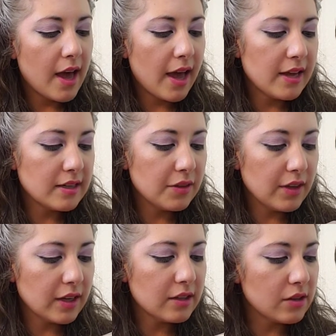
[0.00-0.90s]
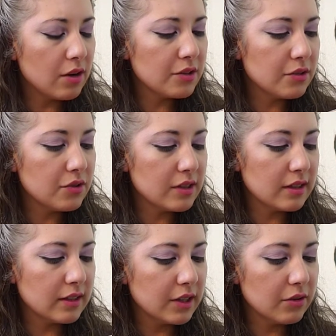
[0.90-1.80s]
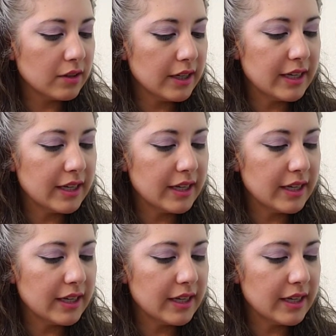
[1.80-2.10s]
And I think it's also just literally